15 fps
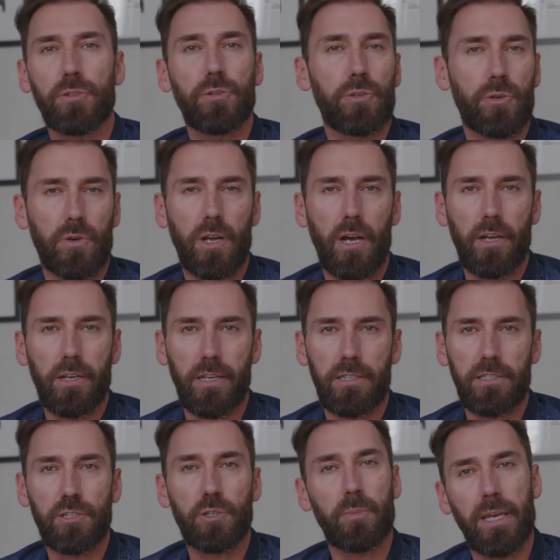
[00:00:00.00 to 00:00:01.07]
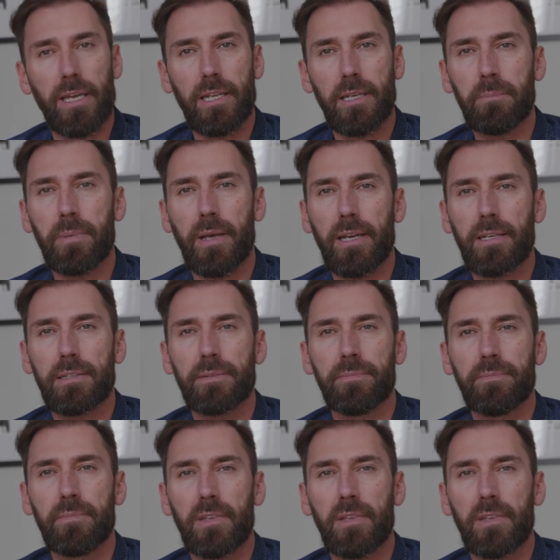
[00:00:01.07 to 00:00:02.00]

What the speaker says: to your audience to make an impact.